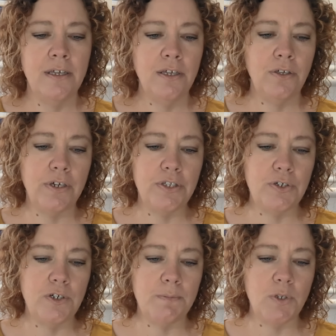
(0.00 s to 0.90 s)
You can
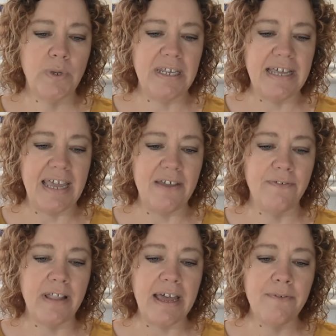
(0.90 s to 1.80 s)
choose between a
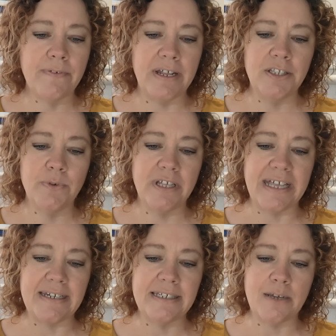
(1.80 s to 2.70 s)
fly front with
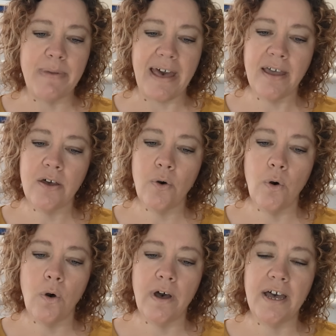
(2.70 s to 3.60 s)
elastic back
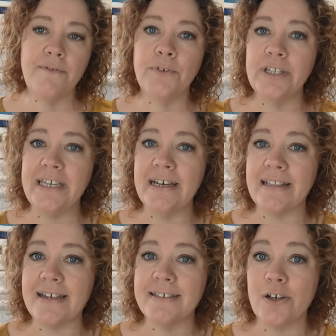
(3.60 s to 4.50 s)
or a fully
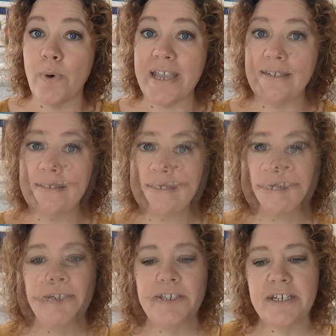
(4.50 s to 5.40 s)
elastic waist.
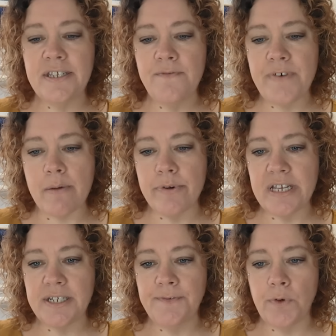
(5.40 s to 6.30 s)
The suggested
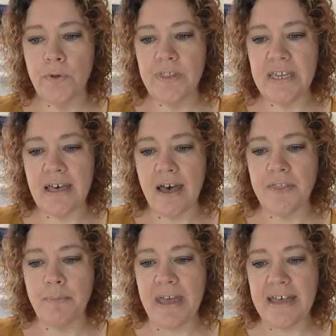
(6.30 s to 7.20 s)
fabrics for the
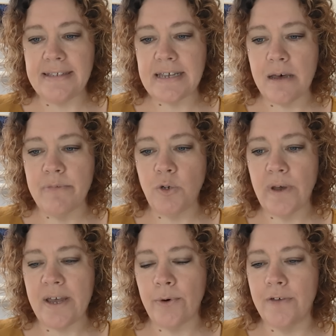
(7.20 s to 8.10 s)
Arthur pants are
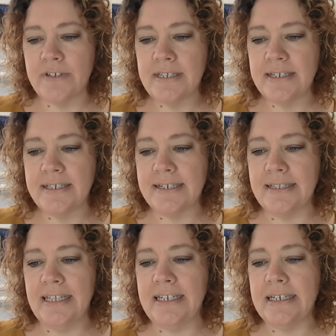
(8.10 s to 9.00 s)
mid-weight woven, such as
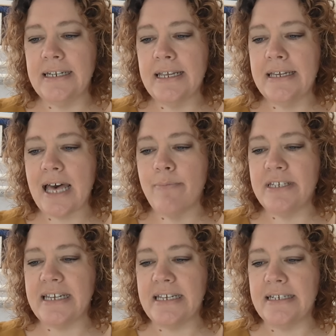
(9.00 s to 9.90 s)
linen,
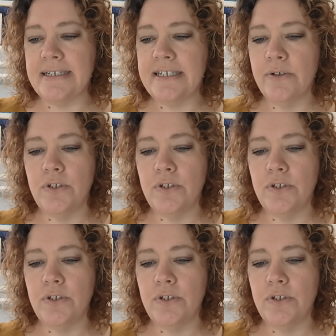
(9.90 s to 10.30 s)
gabardine, silk